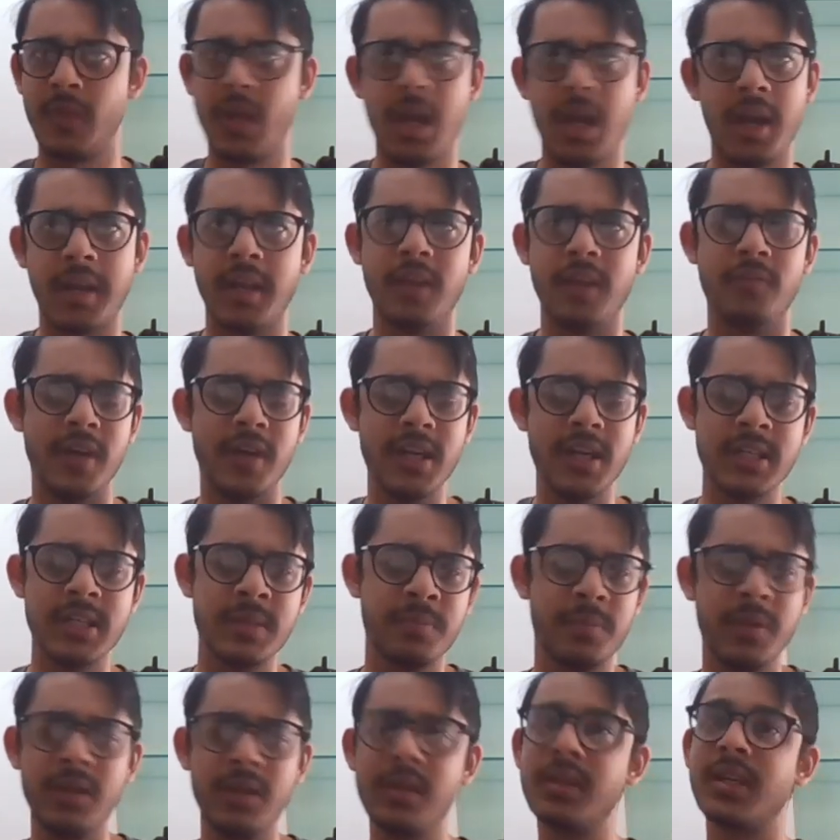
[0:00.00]
Again, very
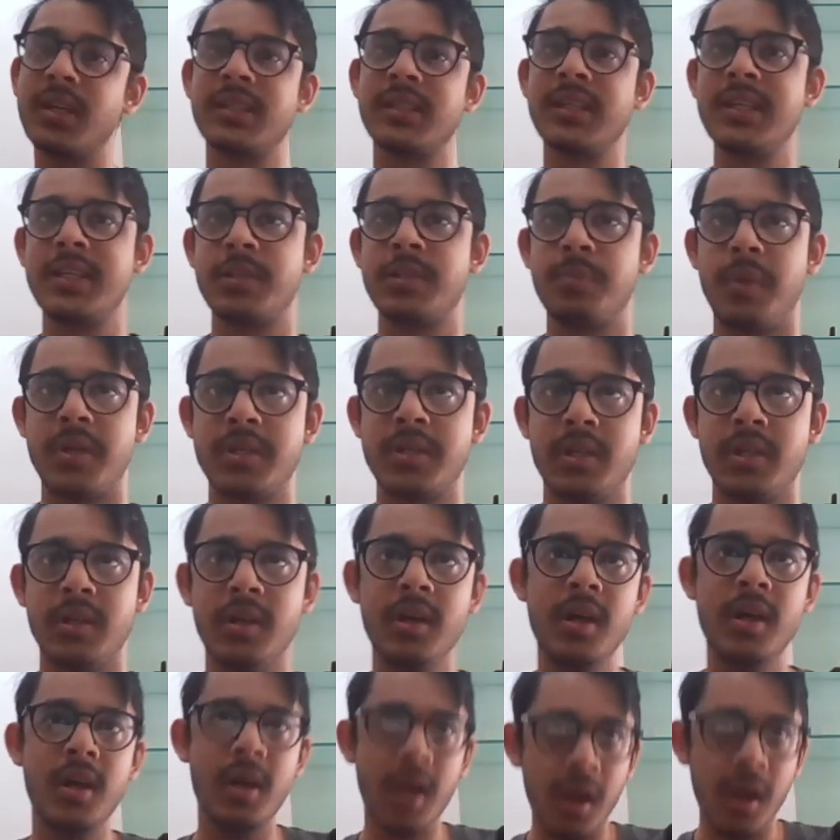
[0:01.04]
simple, nothing special.
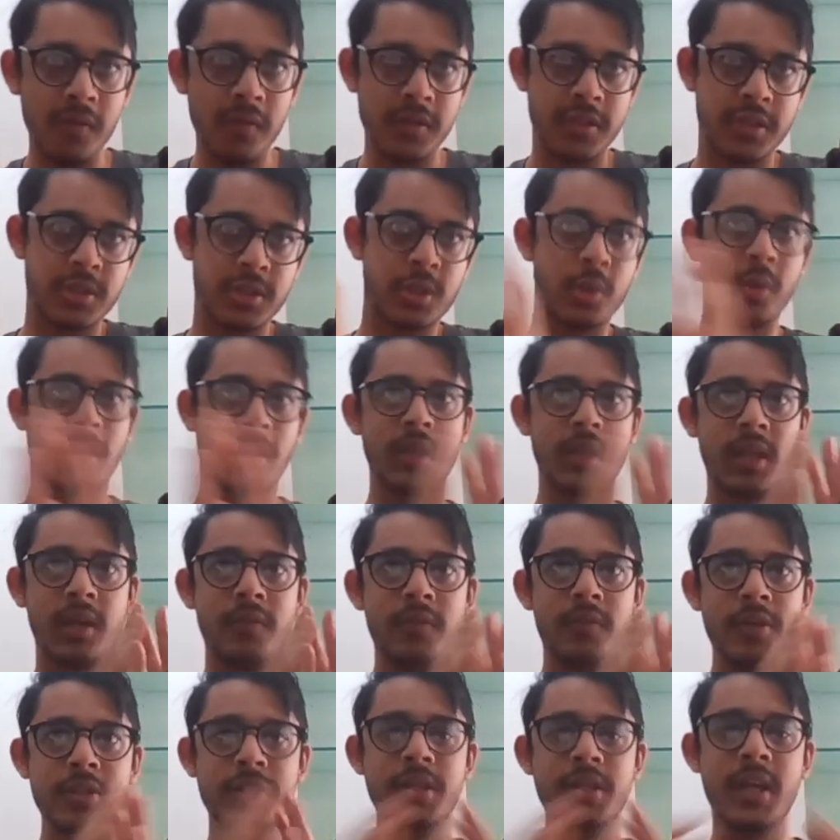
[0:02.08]
We're just going in the
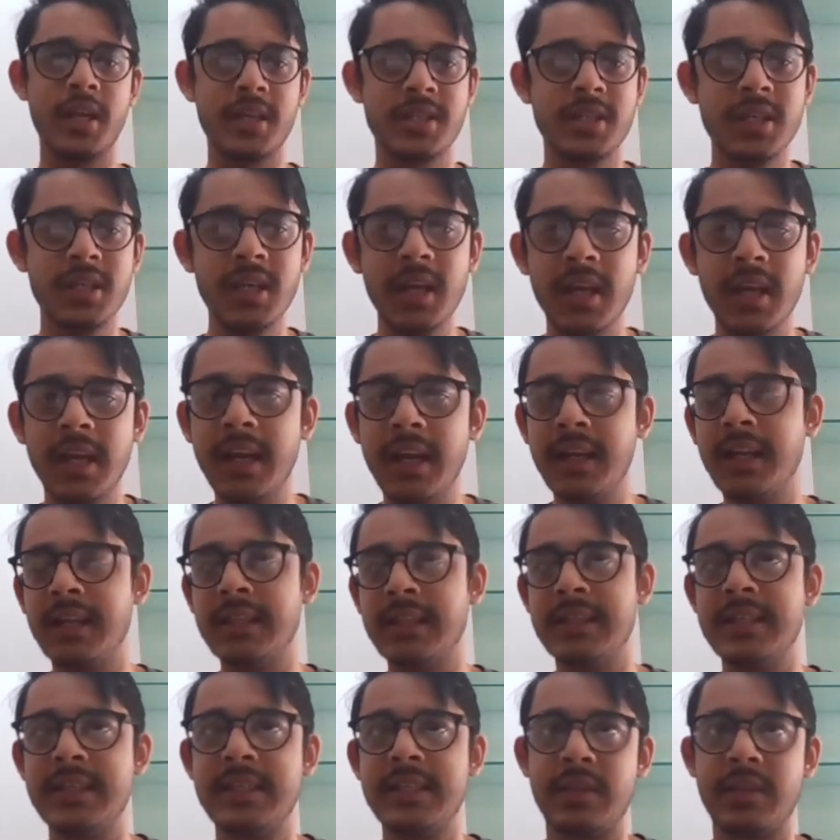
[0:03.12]
reverse direction, creating
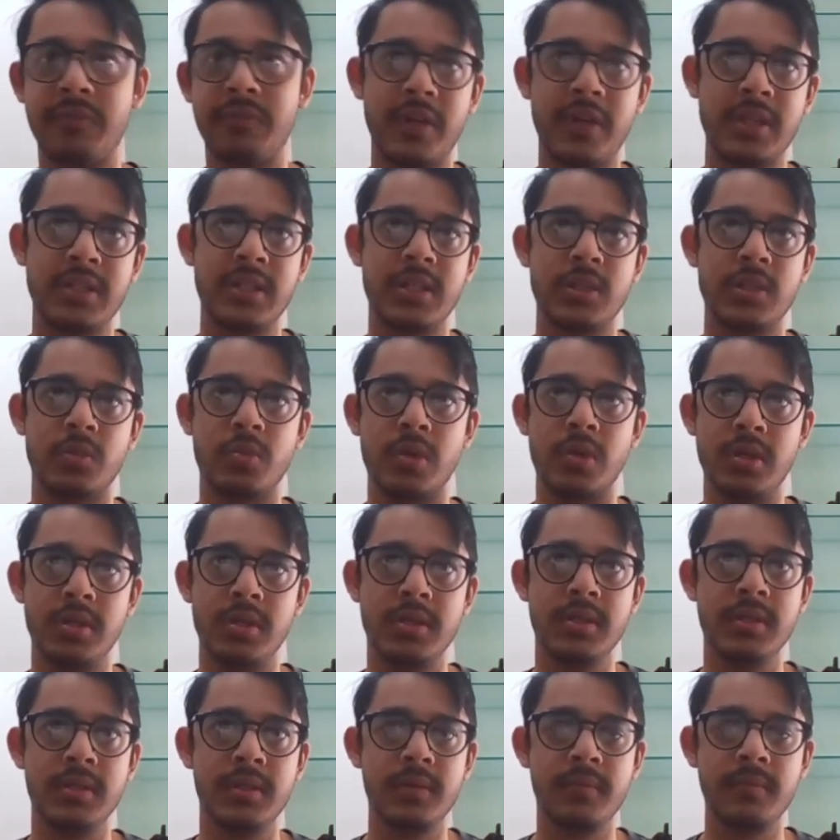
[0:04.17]
these suffixes words.